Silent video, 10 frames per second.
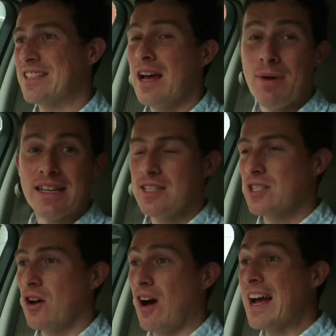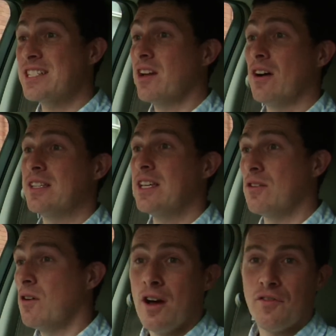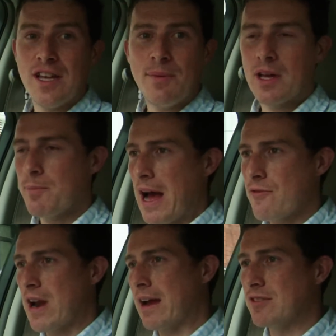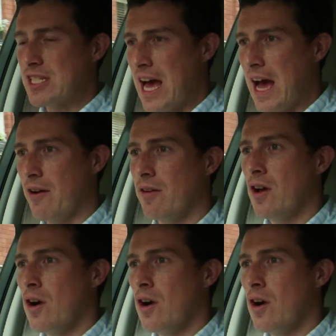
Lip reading: and that makes this car actually ideal for nipping about round town